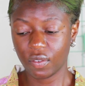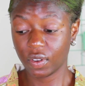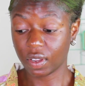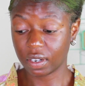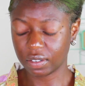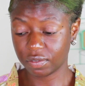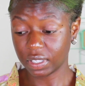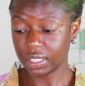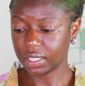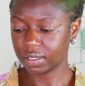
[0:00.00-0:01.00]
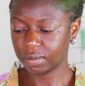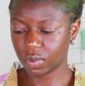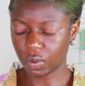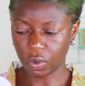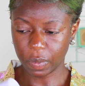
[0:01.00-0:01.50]
Rihanna really
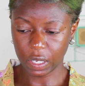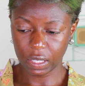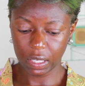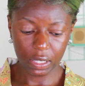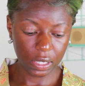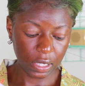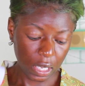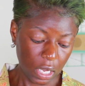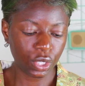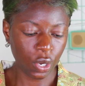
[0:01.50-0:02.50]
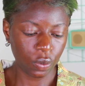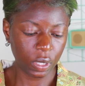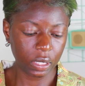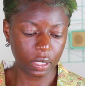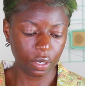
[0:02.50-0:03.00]
thought about this.
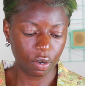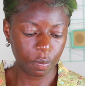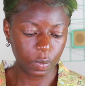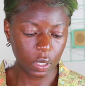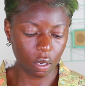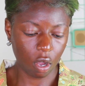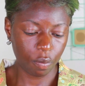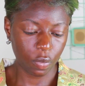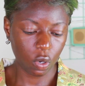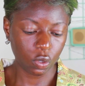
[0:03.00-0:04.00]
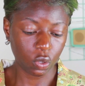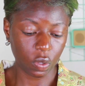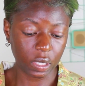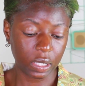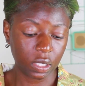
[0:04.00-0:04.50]
Toner serum combo, so
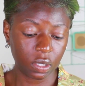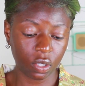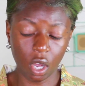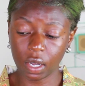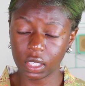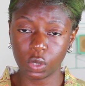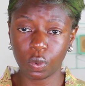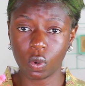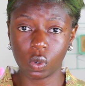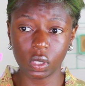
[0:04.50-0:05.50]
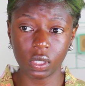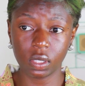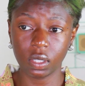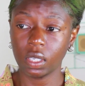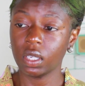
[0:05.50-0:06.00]
this targets pores,